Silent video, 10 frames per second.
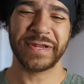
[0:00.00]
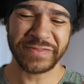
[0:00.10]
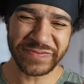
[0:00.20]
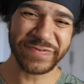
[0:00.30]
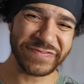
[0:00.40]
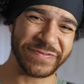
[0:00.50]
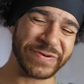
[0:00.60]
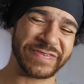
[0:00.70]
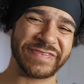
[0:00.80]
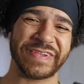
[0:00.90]
this movie
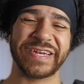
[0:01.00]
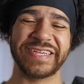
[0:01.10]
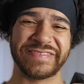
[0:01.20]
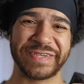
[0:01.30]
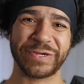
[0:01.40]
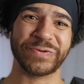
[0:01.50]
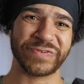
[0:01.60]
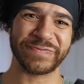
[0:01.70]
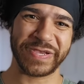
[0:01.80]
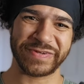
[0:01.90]
focuses on a singer who is
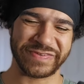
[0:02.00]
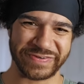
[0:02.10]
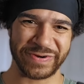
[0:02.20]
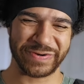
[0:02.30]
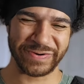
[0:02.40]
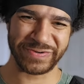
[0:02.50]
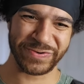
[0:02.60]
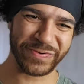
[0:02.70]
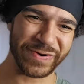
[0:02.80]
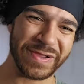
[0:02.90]
about to start her
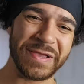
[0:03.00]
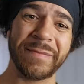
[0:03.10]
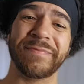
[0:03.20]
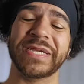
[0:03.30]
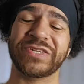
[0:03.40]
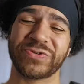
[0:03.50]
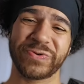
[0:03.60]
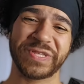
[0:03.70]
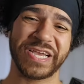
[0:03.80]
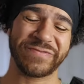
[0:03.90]
tour but
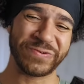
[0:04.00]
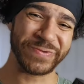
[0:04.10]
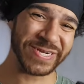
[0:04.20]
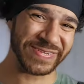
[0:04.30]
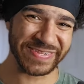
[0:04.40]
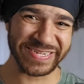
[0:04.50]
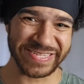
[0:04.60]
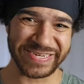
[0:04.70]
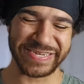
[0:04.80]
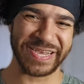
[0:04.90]
shortly after witnessing
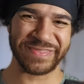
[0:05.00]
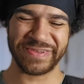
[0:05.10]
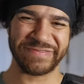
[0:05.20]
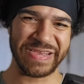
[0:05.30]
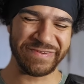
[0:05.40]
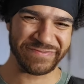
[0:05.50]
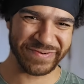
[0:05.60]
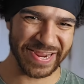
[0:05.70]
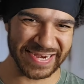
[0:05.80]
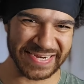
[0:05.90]
the death of a
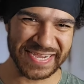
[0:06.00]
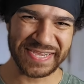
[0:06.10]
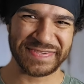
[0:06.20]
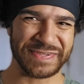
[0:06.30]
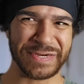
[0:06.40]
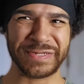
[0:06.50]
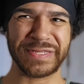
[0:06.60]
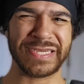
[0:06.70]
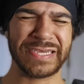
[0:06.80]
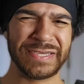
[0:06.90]
friend,
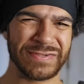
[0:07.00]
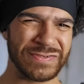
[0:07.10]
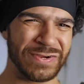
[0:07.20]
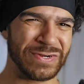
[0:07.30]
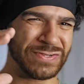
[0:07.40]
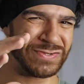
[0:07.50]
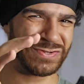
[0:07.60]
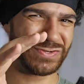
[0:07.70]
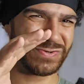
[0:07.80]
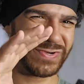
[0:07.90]
suddenly starts
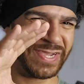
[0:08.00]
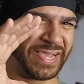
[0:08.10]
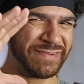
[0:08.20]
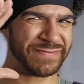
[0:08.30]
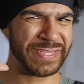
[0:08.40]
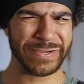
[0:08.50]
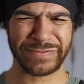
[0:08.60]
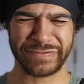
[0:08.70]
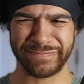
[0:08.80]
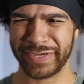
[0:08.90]
to have
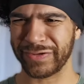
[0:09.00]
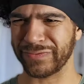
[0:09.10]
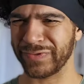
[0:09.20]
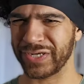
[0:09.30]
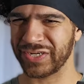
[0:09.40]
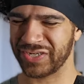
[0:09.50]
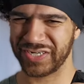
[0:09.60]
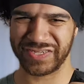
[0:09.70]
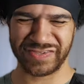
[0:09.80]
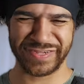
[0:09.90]
doubts about what
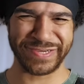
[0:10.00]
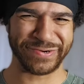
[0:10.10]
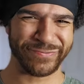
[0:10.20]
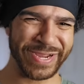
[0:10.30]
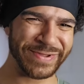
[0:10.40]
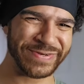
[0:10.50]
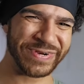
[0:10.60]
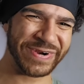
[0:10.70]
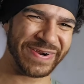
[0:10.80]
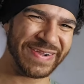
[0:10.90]
she's seeing around
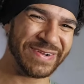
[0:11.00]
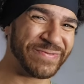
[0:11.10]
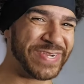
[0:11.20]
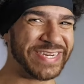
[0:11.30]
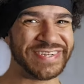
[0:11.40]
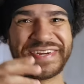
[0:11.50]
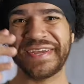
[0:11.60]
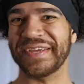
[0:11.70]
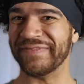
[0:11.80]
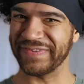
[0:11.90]
her, which,
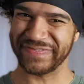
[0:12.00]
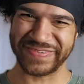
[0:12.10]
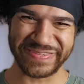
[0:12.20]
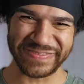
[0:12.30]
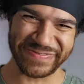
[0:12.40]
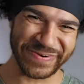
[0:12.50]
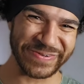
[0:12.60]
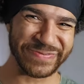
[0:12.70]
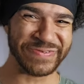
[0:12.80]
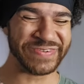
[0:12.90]
if you've seen the
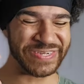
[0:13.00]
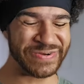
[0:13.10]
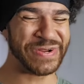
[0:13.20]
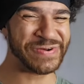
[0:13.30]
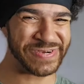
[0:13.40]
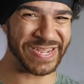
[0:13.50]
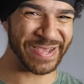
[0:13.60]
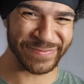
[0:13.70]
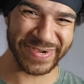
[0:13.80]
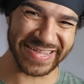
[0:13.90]
first movie, you know
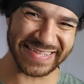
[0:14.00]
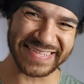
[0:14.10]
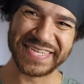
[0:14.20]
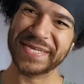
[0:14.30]
damn well